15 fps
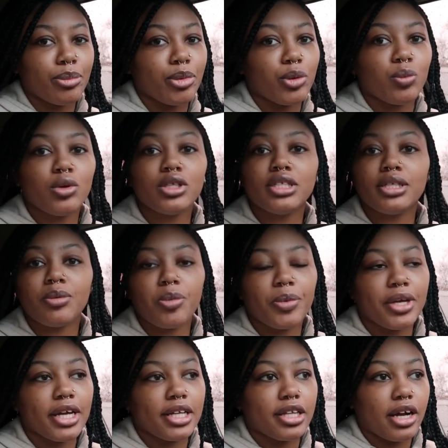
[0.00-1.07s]
But we'll see when we
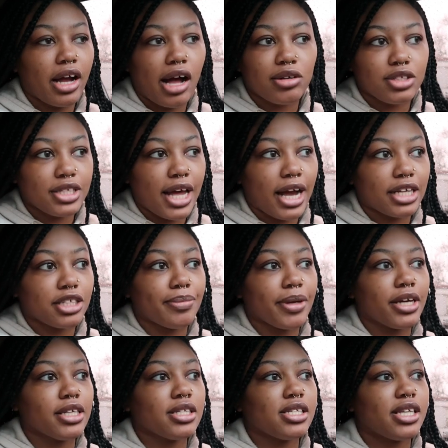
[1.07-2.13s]
get there. I'll just ask her,
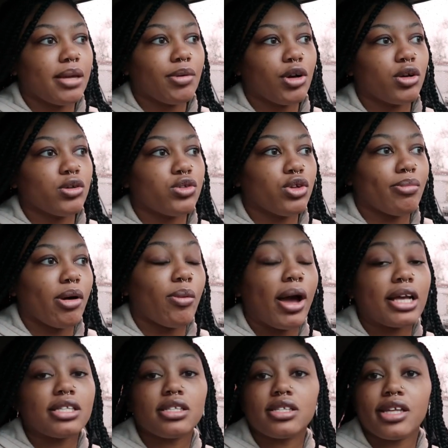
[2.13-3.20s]
because the same girl who's doing my
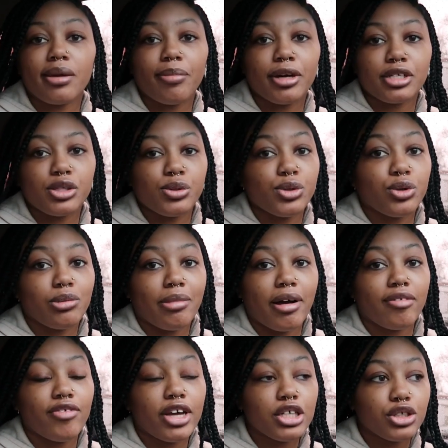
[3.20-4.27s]
wax is the same person who's doing my
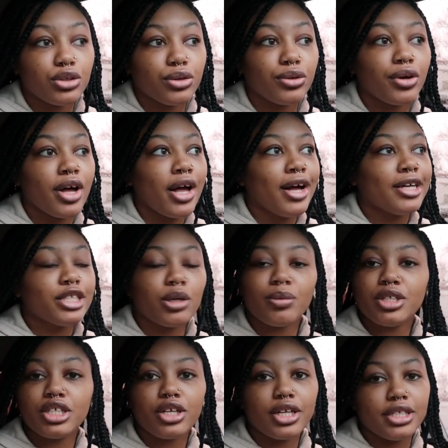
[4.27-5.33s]
facial, so we're
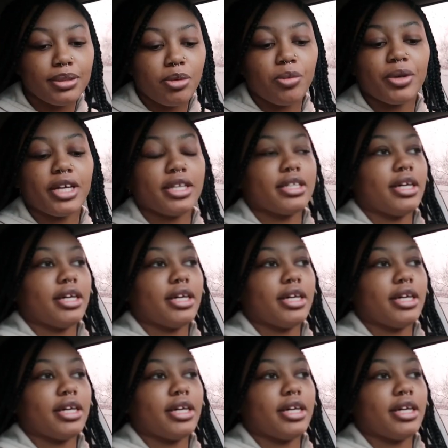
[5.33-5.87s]
just gonna see when we get